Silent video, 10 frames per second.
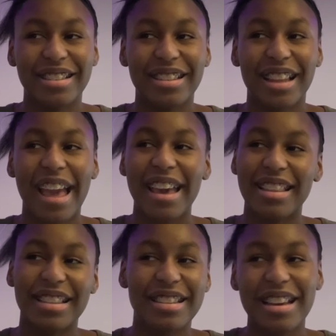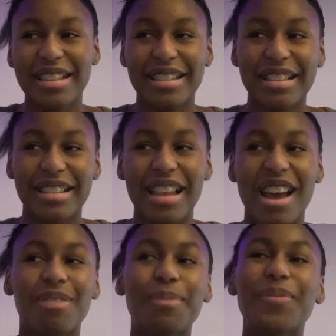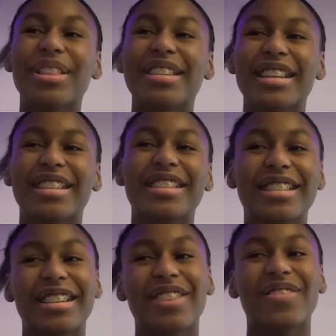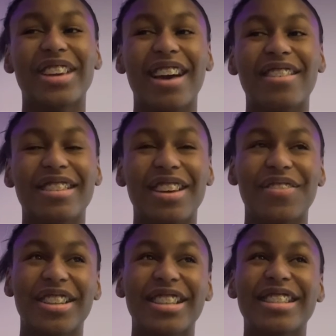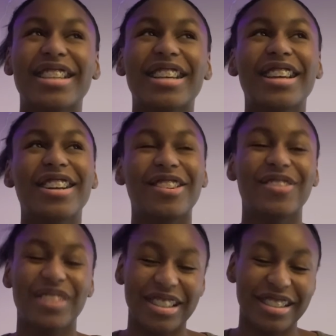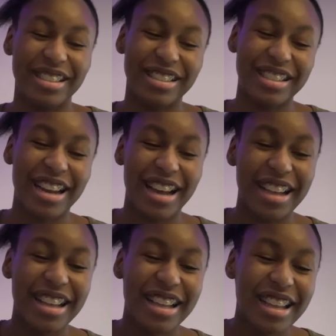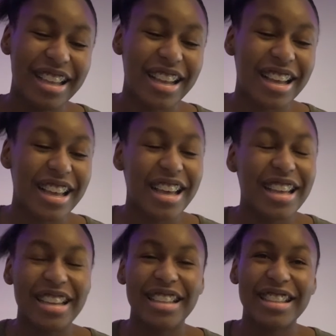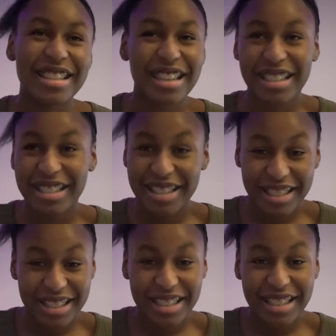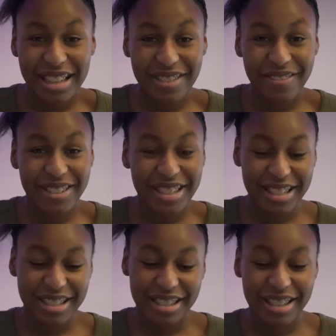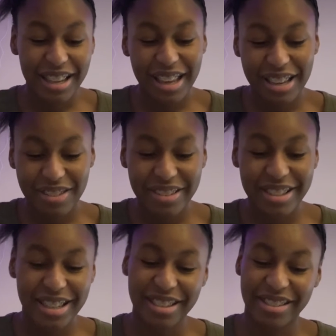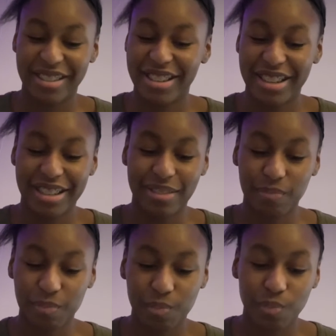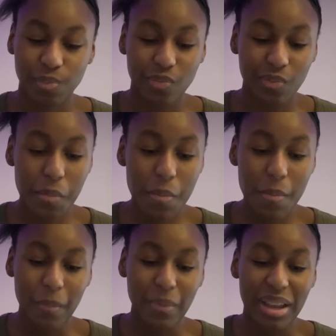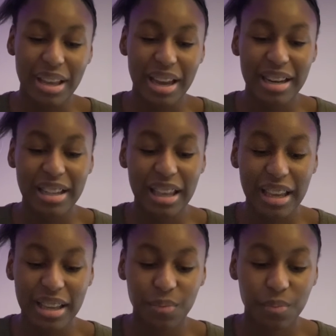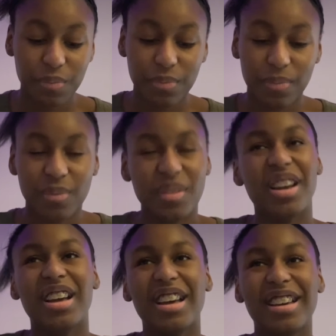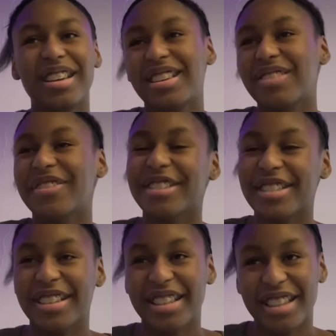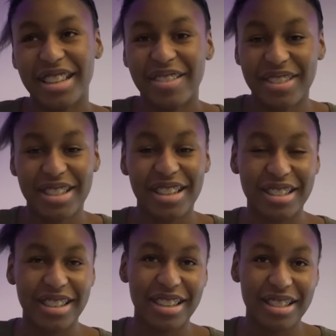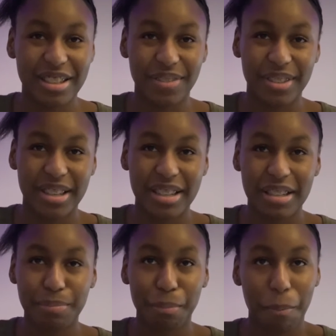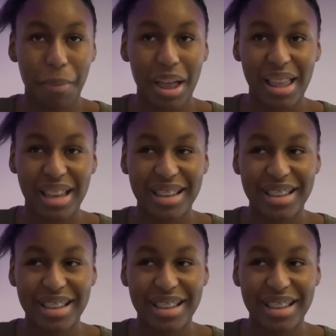Like, the second season, I remember the second season coming out on Netflix. Oh my gosh, yeah. The second season, it was interesting. It kind of like, I personally think it wasn't as good as the first season, but like,